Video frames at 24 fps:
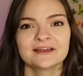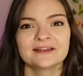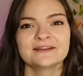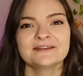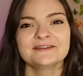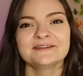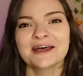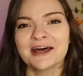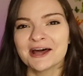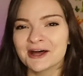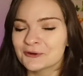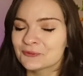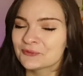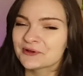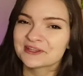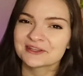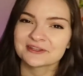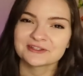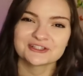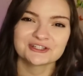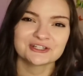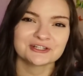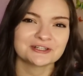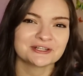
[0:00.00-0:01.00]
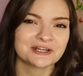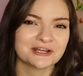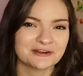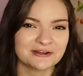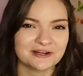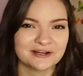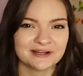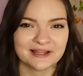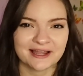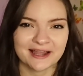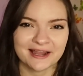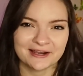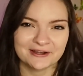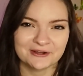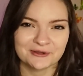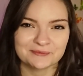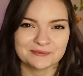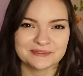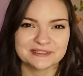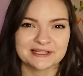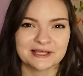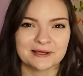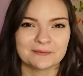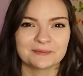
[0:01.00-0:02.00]
not with generic
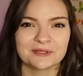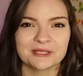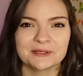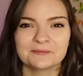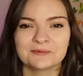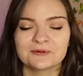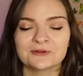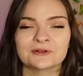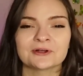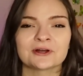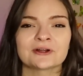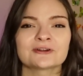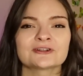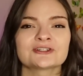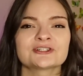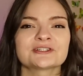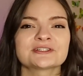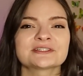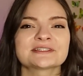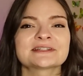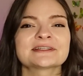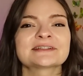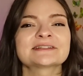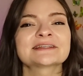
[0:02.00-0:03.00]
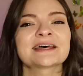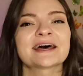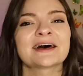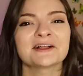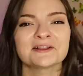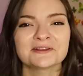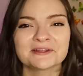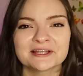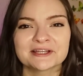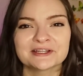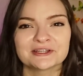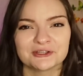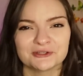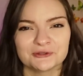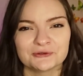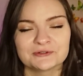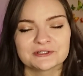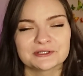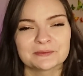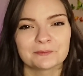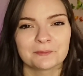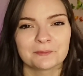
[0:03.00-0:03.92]
items that people are just telling you to